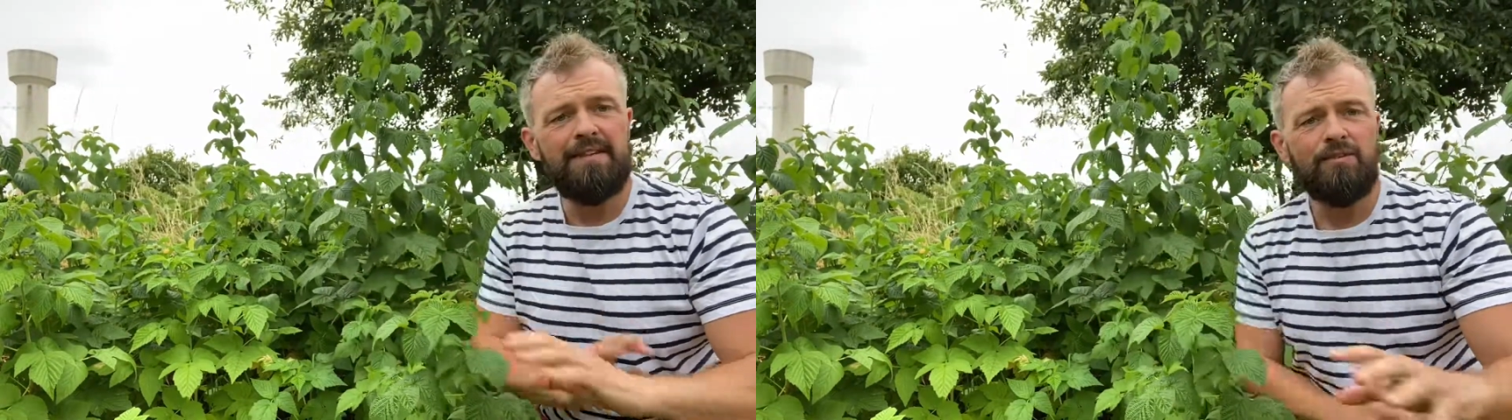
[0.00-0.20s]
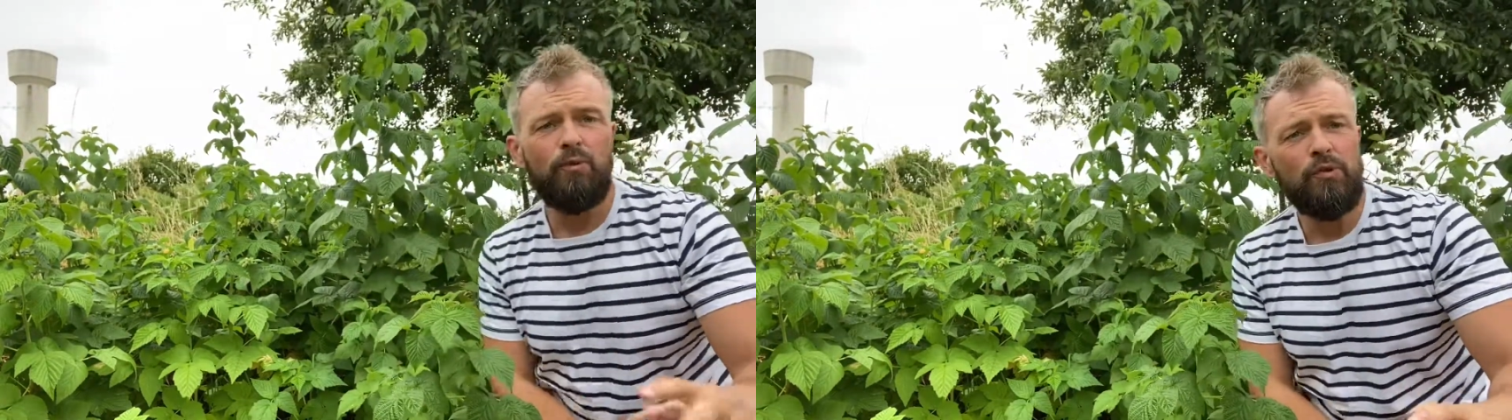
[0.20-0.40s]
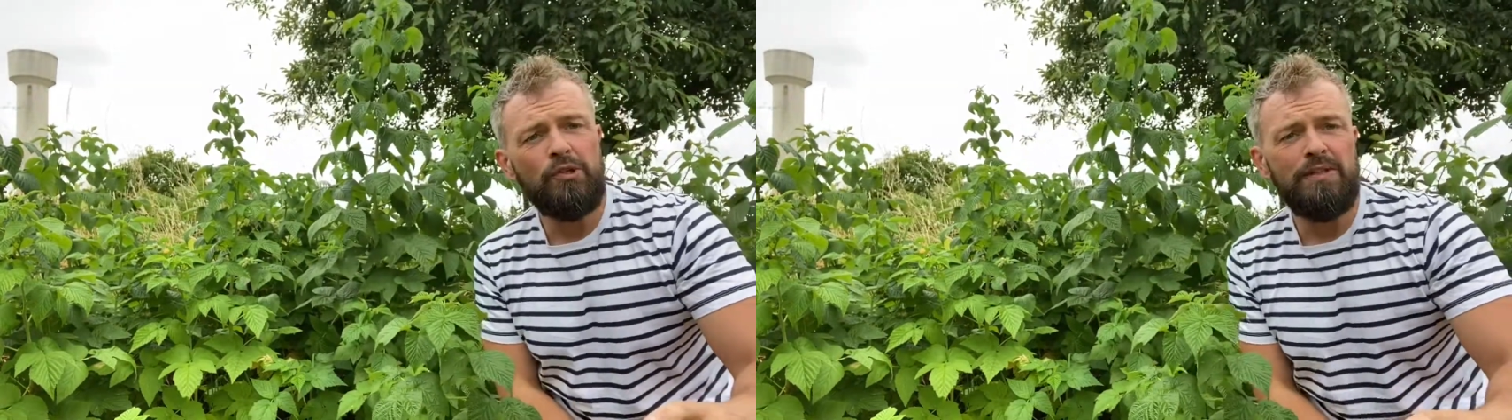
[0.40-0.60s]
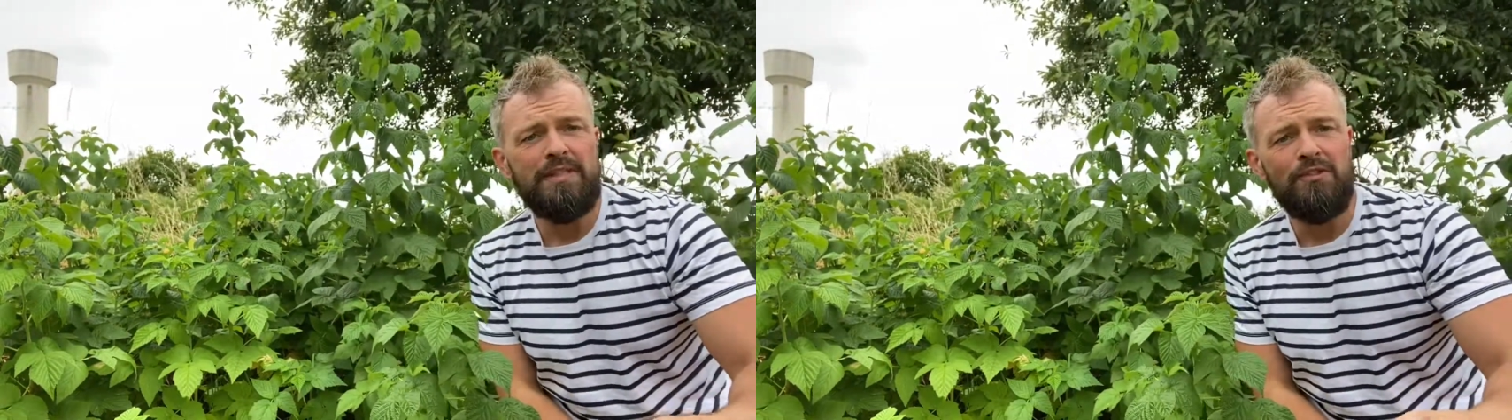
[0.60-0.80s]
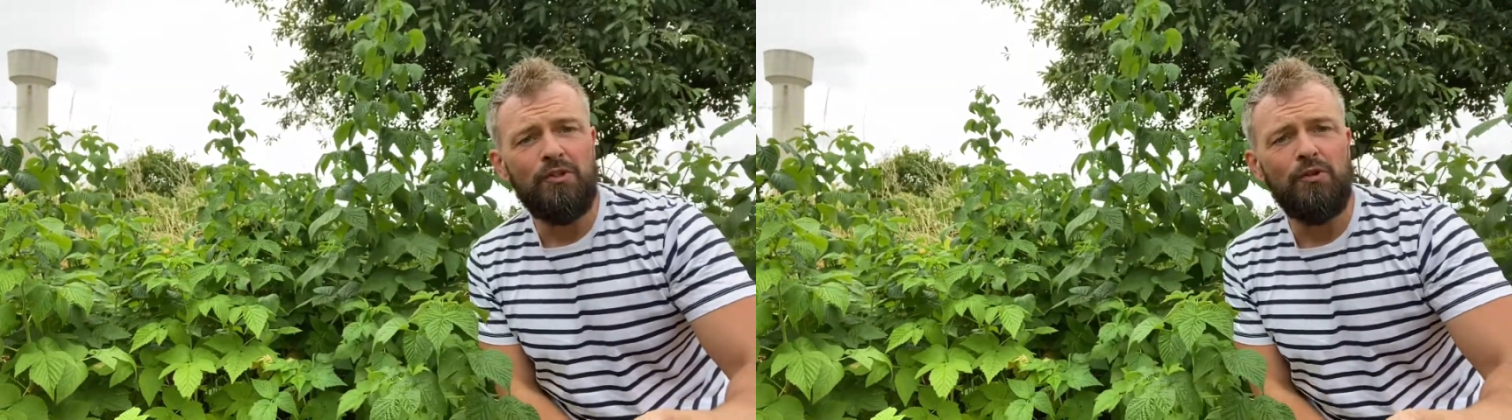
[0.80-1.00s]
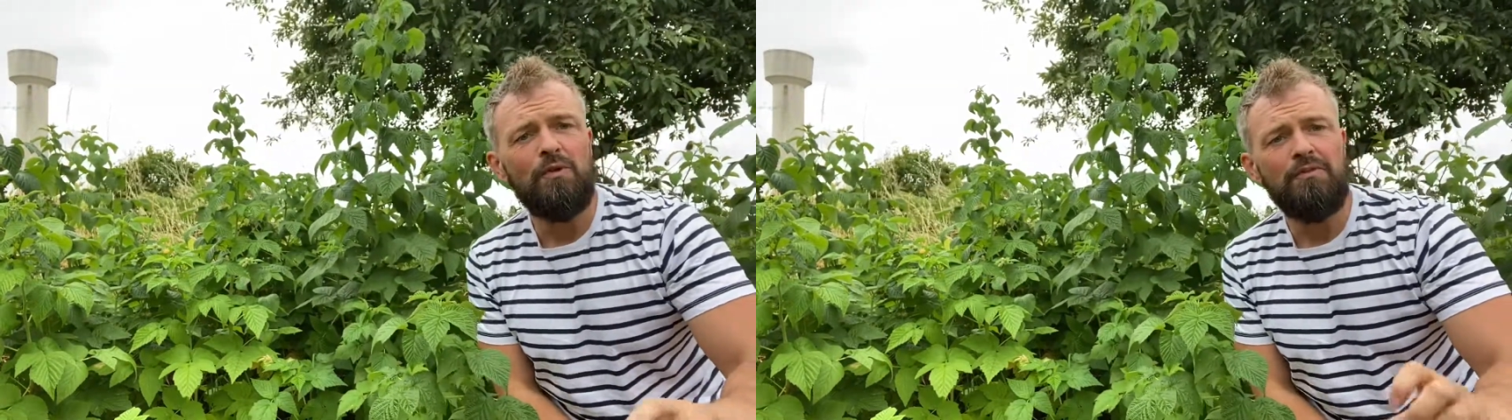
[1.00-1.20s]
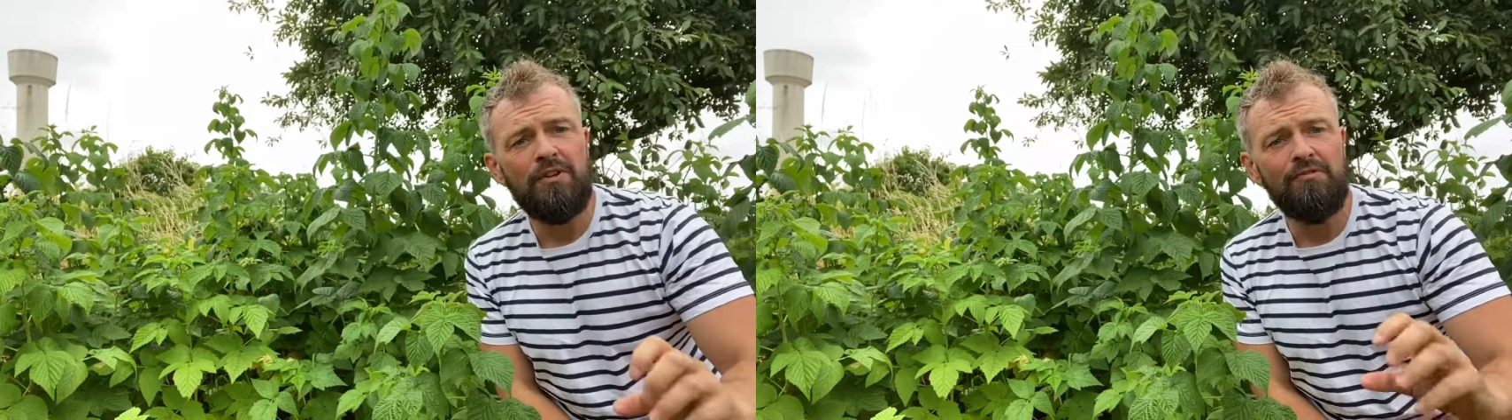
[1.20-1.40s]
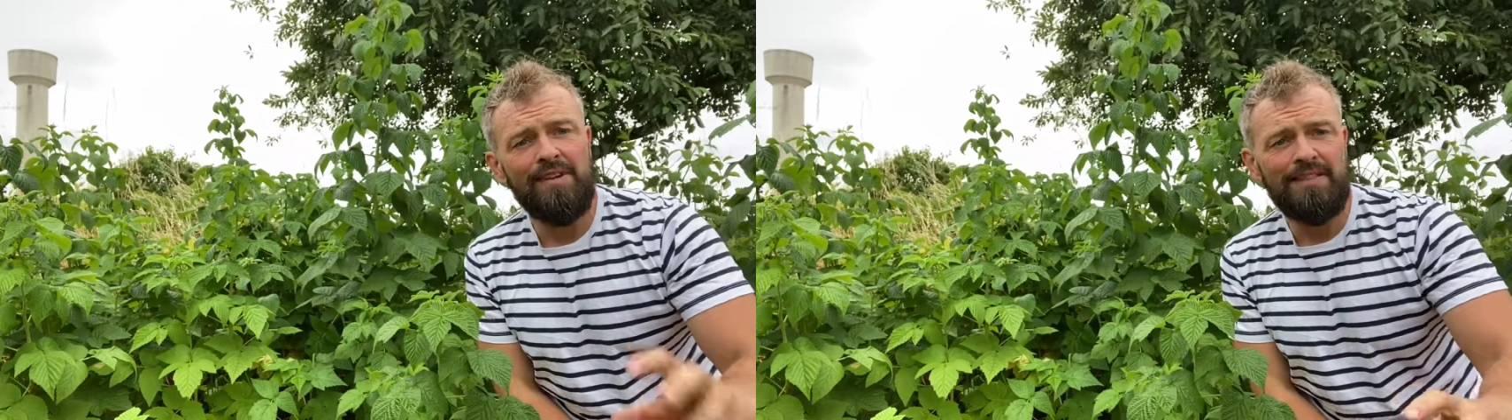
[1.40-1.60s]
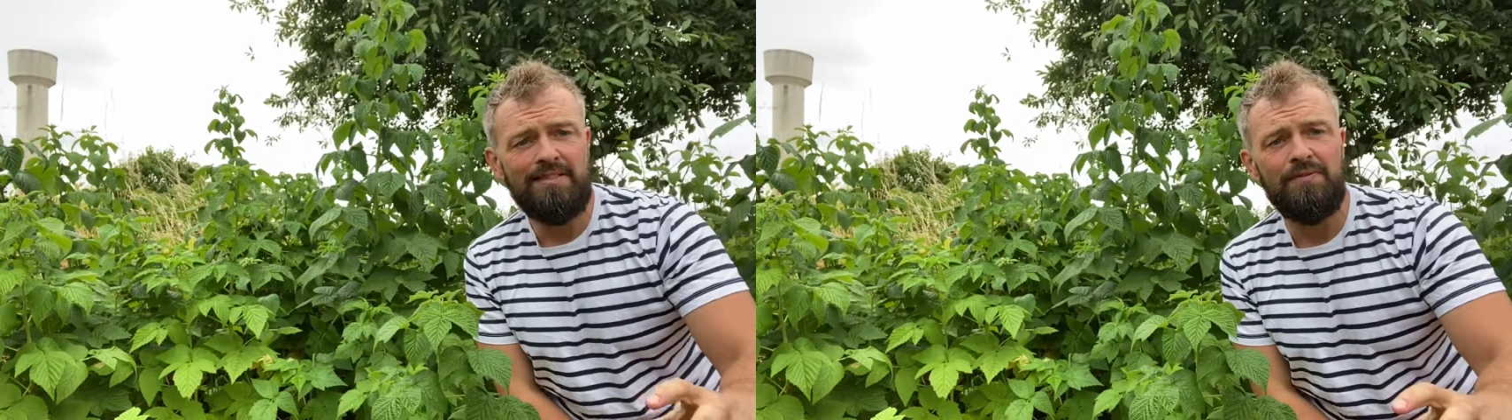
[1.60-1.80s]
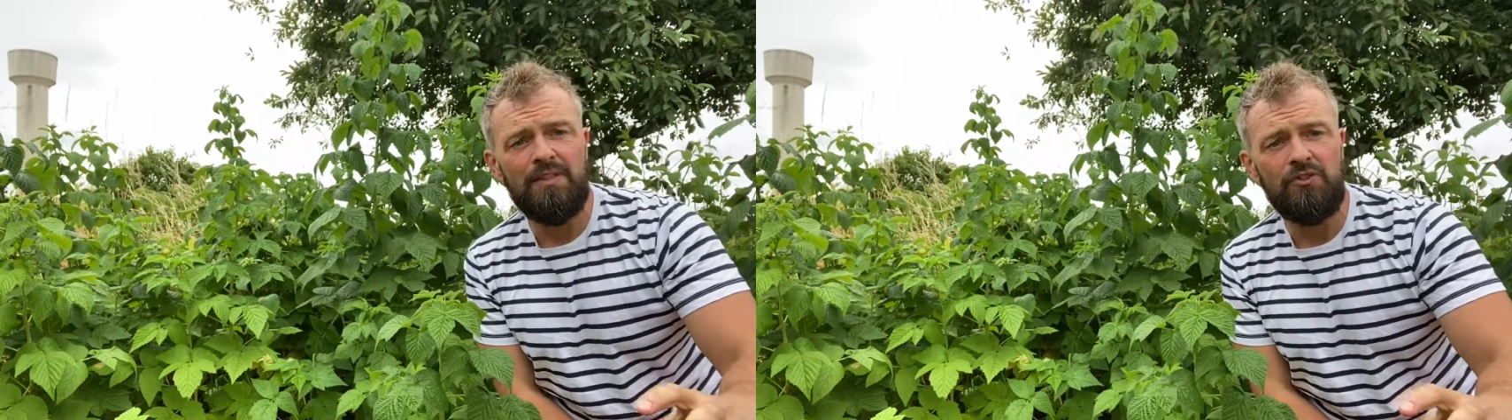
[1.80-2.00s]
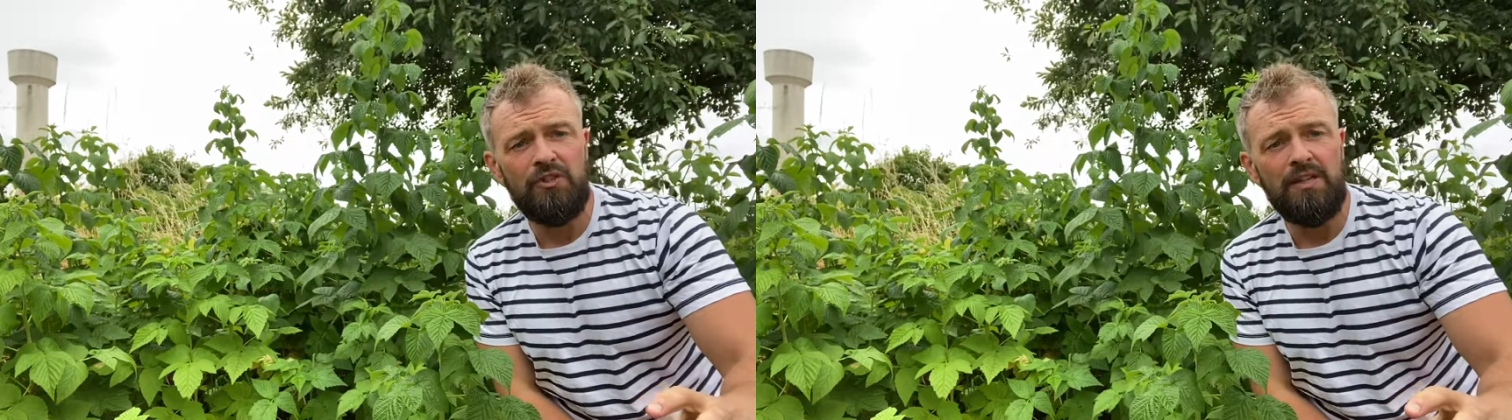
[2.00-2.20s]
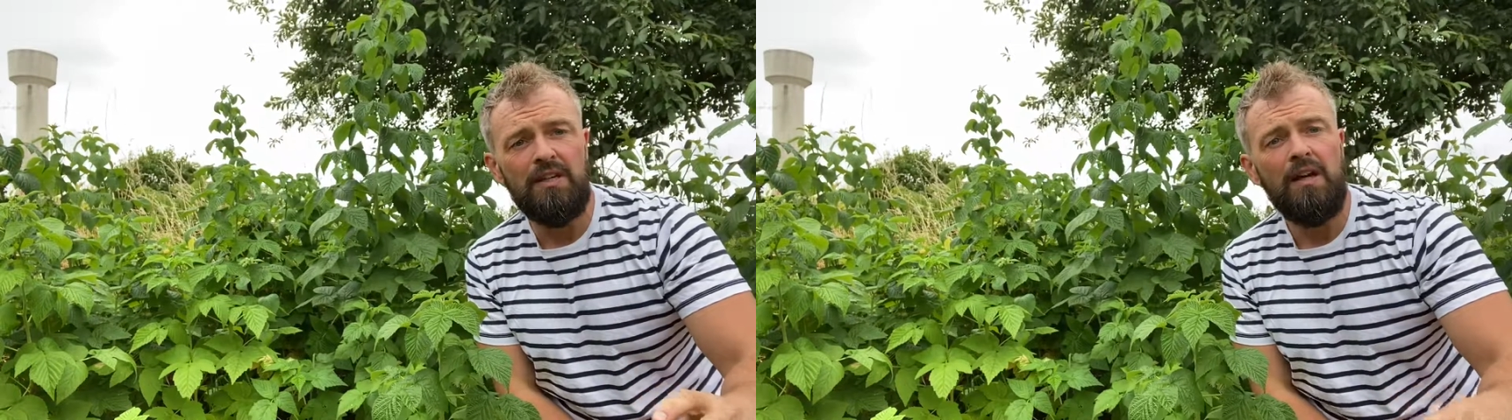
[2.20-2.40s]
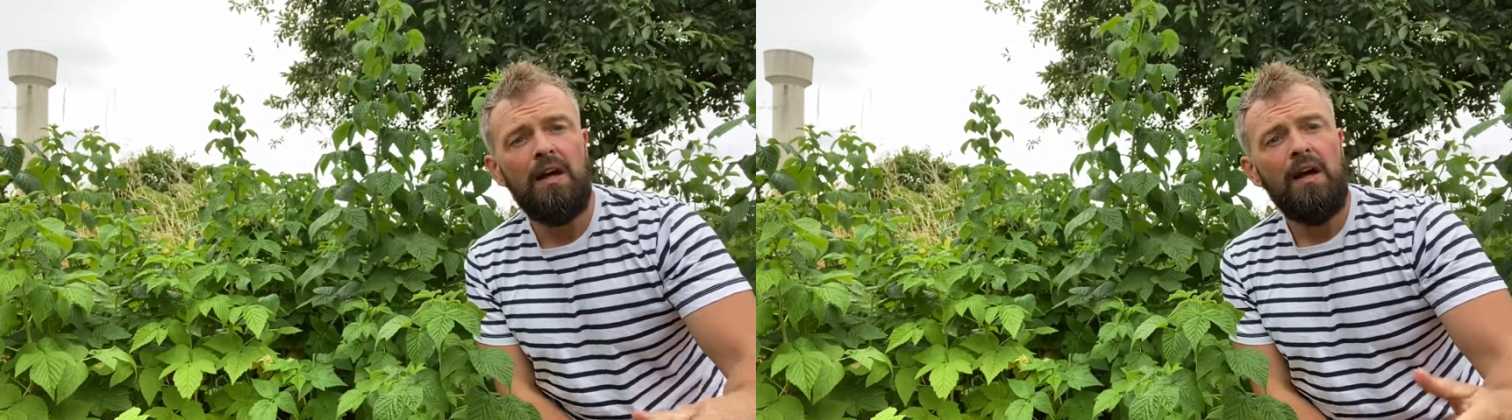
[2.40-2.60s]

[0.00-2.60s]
that's all you need to do for the rest of this year.